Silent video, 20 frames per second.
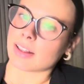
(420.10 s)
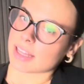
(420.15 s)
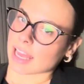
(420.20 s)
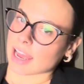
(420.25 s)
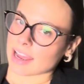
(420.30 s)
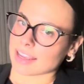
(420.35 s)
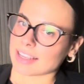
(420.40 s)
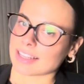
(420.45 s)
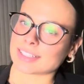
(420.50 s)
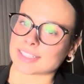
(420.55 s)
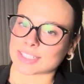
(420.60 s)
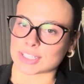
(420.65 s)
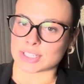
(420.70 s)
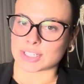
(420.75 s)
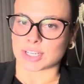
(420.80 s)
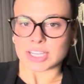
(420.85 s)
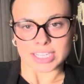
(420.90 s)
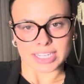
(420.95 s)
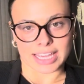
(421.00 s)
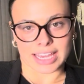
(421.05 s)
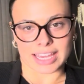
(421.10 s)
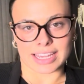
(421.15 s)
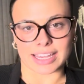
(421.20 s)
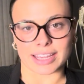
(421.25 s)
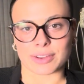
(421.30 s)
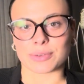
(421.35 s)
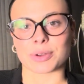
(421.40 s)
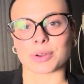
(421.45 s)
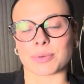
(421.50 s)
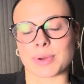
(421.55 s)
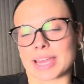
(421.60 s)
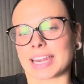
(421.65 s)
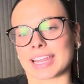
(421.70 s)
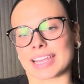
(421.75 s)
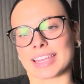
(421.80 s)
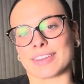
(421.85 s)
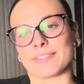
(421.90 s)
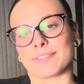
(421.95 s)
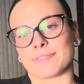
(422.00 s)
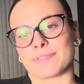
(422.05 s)
that is cooking and we're
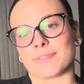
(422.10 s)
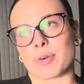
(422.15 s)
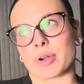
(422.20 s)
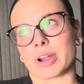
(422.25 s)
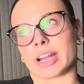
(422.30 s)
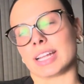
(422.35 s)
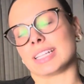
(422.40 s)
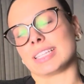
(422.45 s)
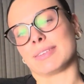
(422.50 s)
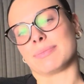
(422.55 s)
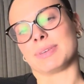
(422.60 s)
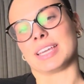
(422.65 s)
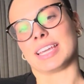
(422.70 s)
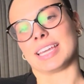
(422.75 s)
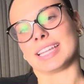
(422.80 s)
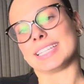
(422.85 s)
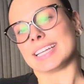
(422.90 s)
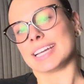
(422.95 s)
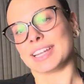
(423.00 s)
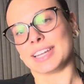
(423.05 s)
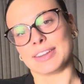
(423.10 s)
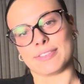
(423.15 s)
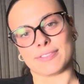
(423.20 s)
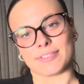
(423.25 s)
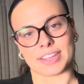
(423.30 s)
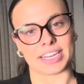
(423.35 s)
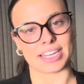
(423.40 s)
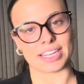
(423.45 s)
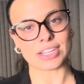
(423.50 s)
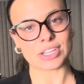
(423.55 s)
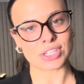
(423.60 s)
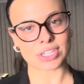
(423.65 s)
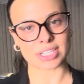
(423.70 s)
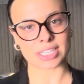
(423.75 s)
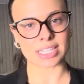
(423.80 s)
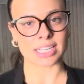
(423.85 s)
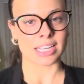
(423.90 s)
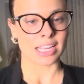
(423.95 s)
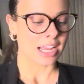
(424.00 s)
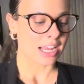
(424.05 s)
waiting for it to be done and finished,
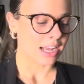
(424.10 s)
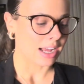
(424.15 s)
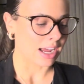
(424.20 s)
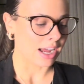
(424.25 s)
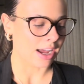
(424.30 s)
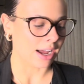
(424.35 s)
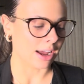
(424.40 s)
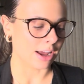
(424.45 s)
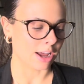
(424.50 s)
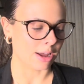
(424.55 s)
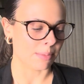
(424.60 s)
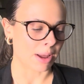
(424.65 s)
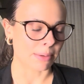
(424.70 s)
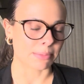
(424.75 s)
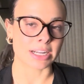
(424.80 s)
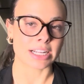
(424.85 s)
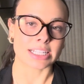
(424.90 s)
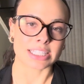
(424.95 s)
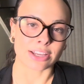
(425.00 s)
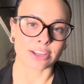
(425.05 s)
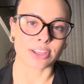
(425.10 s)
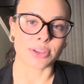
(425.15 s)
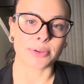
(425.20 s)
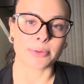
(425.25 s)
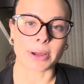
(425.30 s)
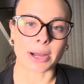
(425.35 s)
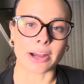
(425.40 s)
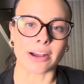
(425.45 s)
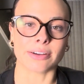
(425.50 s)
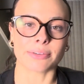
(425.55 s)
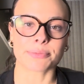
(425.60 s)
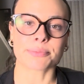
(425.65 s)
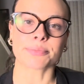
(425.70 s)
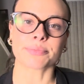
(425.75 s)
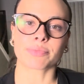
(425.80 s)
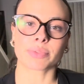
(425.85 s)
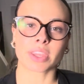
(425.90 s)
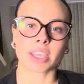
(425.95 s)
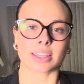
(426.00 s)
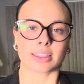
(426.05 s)
I'm going to tell you about
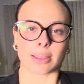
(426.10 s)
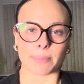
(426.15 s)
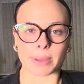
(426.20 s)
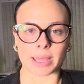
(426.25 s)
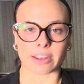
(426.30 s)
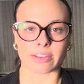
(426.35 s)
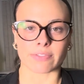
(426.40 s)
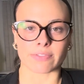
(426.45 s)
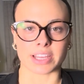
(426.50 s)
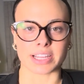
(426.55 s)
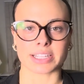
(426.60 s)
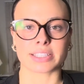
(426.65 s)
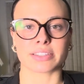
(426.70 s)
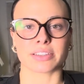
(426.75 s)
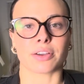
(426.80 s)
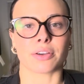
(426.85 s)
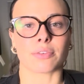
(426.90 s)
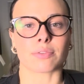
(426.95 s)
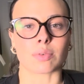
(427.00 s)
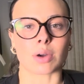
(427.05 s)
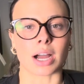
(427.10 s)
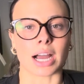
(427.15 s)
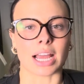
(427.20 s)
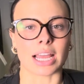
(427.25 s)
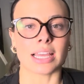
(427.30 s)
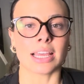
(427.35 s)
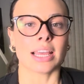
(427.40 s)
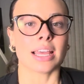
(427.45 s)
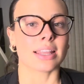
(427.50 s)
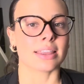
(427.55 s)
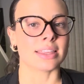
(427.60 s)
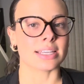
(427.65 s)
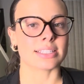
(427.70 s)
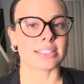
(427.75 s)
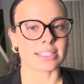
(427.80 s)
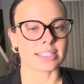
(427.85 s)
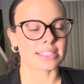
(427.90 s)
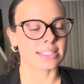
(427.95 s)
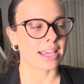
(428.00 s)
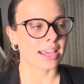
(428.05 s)
the benefits of why this
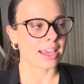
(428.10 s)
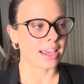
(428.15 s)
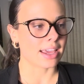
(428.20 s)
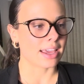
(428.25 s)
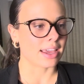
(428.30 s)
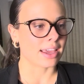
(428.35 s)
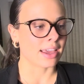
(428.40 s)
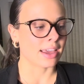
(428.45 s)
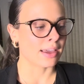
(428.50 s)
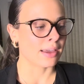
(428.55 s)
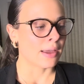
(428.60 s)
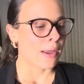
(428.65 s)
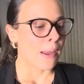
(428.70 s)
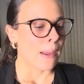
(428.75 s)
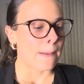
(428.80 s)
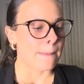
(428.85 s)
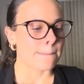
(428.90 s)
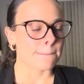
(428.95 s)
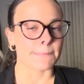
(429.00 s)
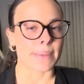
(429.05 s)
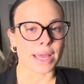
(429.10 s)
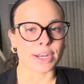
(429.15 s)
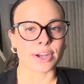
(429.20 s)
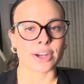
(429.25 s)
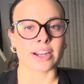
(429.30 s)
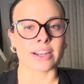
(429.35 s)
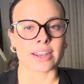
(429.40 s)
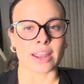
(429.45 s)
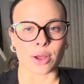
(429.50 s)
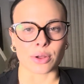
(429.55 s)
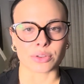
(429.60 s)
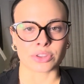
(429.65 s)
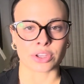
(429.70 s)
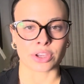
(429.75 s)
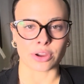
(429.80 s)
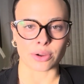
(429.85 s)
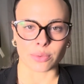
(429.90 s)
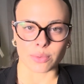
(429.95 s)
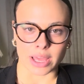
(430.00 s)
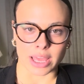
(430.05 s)
is a better and
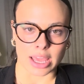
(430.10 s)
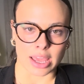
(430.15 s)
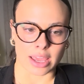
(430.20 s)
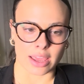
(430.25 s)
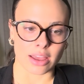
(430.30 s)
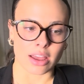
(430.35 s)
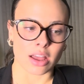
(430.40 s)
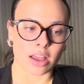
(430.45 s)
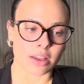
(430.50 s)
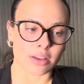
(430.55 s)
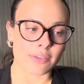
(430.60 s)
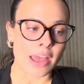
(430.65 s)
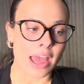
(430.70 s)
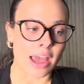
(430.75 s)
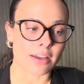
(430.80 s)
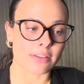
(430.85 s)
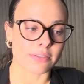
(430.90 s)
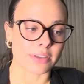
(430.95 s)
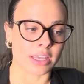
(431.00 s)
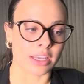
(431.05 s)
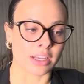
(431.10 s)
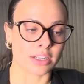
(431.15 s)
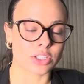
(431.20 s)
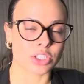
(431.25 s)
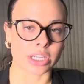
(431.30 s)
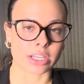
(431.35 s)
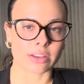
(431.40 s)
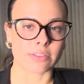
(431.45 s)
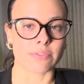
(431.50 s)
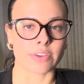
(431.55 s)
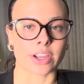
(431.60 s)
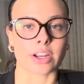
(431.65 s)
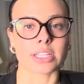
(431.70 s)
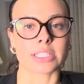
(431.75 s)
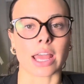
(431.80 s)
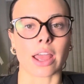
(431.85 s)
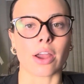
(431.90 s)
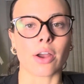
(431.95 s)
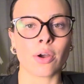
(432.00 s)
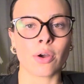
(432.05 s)
healthier way of having chicken fingers
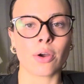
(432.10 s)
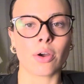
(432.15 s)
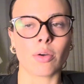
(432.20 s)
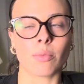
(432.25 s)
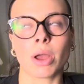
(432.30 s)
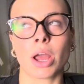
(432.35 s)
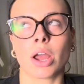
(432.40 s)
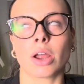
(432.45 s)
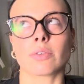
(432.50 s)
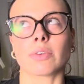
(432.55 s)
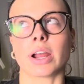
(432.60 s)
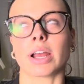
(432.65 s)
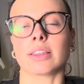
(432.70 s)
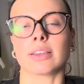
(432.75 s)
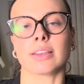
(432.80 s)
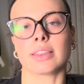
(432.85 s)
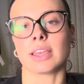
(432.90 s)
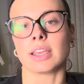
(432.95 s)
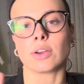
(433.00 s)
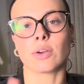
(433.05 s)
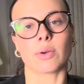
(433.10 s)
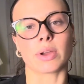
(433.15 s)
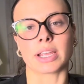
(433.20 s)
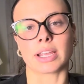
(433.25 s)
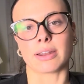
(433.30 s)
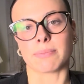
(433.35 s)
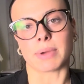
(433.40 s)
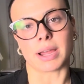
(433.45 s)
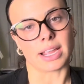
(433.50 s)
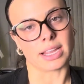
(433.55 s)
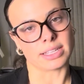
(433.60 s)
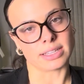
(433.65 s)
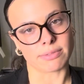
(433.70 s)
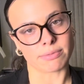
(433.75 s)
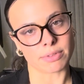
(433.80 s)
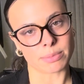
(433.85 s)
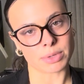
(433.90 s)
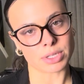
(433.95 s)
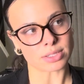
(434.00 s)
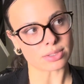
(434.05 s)
at home rather than going and buying them
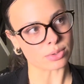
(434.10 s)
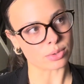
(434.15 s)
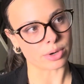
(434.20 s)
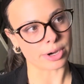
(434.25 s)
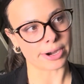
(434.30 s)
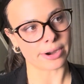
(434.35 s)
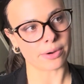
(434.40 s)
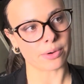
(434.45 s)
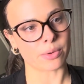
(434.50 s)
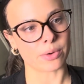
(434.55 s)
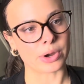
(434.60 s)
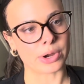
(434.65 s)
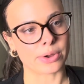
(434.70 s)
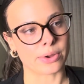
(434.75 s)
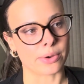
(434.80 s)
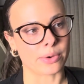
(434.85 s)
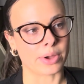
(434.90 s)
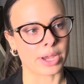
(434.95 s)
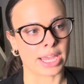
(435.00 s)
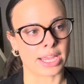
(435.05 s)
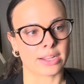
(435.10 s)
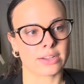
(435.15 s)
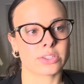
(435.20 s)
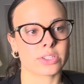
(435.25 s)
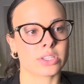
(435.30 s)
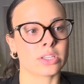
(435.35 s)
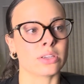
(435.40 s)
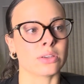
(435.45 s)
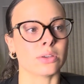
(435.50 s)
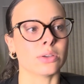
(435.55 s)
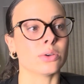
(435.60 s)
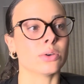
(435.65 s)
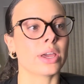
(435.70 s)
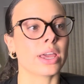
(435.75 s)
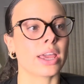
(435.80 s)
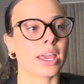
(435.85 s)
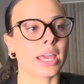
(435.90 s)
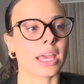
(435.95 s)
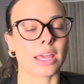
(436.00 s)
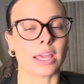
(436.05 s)
from a store or going to
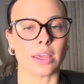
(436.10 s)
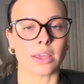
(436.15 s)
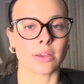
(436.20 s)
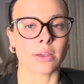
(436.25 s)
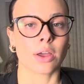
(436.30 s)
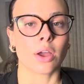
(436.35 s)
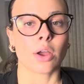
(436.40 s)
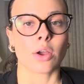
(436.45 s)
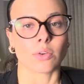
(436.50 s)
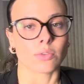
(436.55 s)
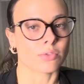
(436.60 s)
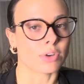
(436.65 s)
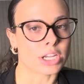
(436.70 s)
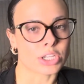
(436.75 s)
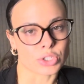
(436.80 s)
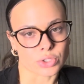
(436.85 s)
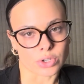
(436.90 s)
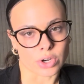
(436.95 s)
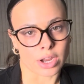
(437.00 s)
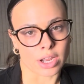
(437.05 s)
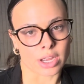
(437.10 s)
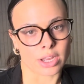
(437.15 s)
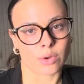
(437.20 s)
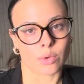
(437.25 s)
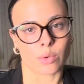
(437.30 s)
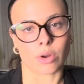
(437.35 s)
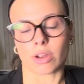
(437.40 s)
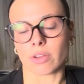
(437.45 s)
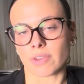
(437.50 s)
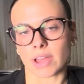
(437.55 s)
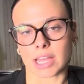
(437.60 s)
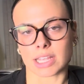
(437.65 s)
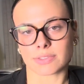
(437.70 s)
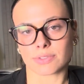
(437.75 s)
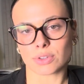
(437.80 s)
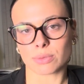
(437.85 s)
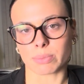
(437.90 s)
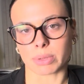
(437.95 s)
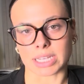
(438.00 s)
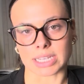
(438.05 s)
a restaurant or a fast
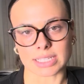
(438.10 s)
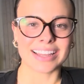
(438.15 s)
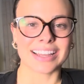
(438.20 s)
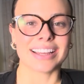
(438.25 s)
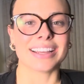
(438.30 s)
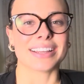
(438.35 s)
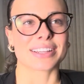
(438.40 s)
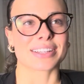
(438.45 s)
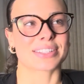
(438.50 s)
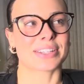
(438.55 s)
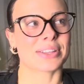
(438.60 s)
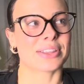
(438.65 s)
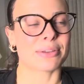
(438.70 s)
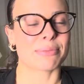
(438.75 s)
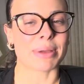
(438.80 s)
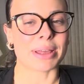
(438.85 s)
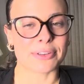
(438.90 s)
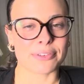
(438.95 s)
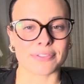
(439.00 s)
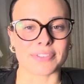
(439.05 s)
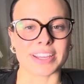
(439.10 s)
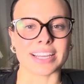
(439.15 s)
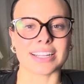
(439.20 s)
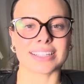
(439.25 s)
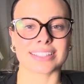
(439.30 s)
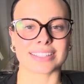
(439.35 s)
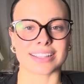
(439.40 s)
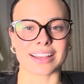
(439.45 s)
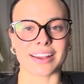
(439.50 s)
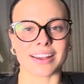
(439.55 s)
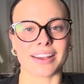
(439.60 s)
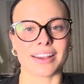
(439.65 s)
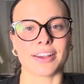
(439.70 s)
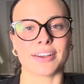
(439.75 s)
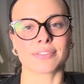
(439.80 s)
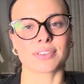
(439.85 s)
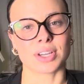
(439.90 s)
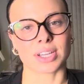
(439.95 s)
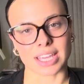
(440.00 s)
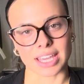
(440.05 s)
food place. So the benefits
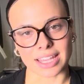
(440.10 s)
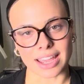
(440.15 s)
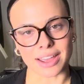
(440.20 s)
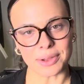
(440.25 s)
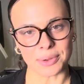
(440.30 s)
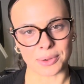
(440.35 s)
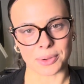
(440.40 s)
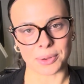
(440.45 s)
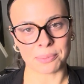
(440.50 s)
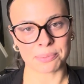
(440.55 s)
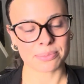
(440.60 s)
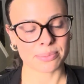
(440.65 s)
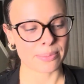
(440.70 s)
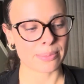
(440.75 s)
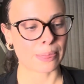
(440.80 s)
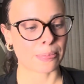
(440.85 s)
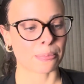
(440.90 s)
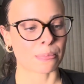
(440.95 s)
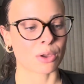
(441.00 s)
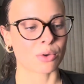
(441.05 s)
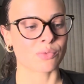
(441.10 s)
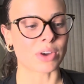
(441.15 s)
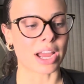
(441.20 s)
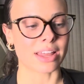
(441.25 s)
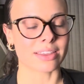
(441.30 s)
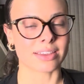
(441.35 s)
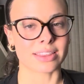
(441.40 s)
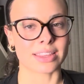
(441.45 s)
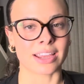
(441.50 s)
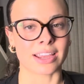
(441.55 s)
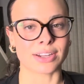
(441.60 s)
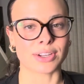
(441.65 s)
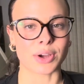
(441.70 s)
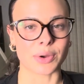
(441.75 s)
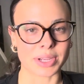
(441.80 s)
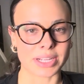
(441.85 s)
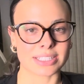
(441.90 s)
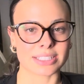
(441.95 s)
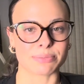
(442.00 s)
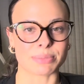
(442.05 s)
of cooking at home rather than
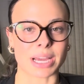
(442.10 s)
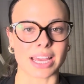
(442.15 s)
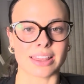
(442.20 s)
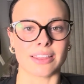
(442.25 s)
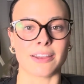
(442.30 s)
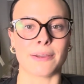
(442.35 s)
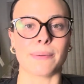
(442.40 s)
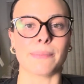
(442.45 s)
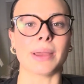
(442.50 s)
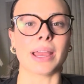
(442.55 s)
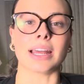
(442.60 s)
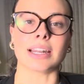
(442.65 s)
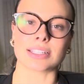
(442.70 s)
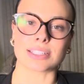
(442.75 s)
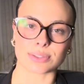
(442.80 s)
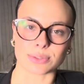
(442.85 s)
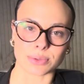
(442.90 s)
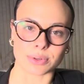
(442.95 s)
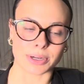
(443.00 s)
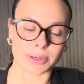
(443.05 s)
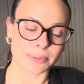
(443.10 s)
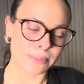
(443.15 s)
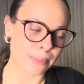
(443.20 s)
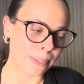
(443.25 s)
going to buy them at a store.